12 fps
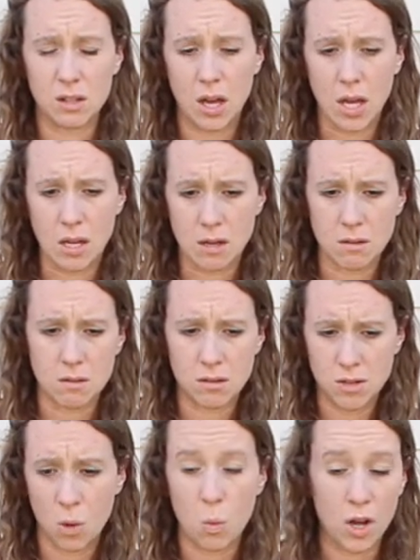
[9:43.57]

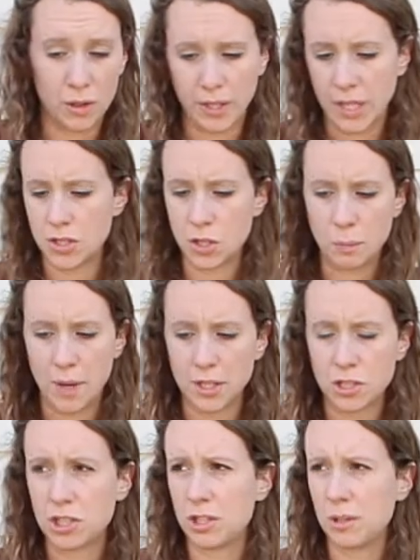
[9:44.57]
it too much.